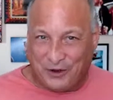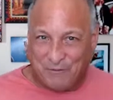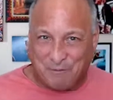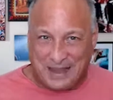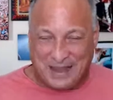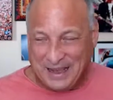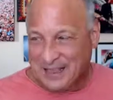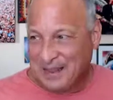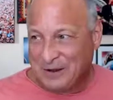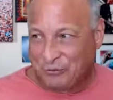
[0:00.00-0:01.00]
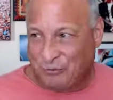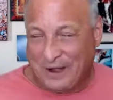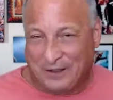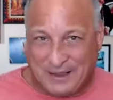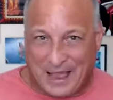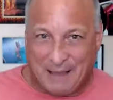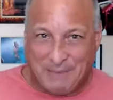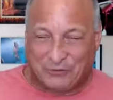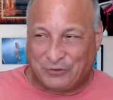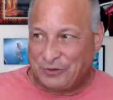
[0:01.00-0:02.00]
For me, it was right on time. I
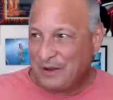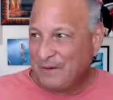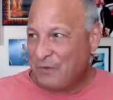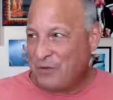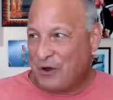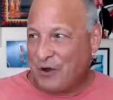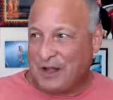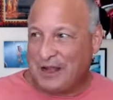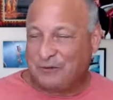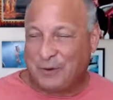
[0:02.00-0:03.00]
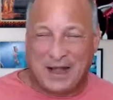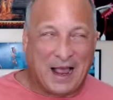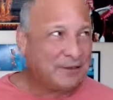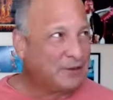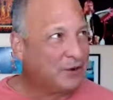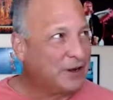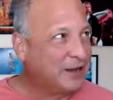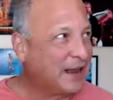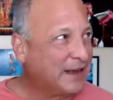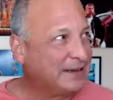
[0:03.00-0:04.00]
was 30, 29, 30,
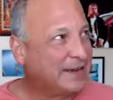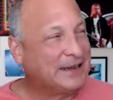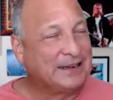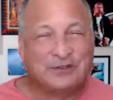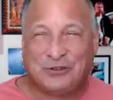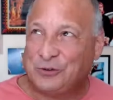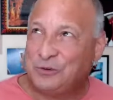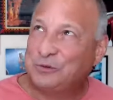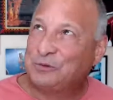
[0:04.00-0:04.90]
1992.